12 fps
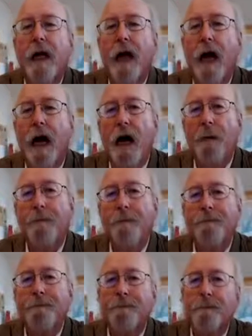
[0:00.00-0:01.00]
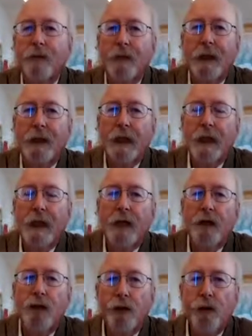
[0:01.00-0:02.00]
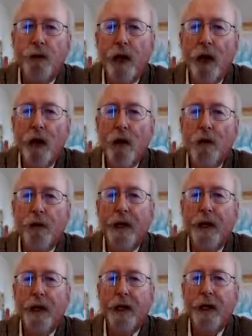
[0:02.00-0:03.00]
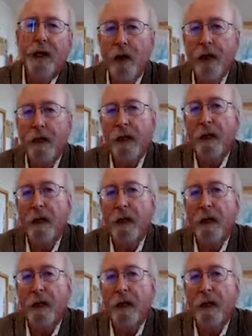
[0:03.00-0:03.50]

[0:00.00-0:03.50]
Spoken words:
Um, you know that in current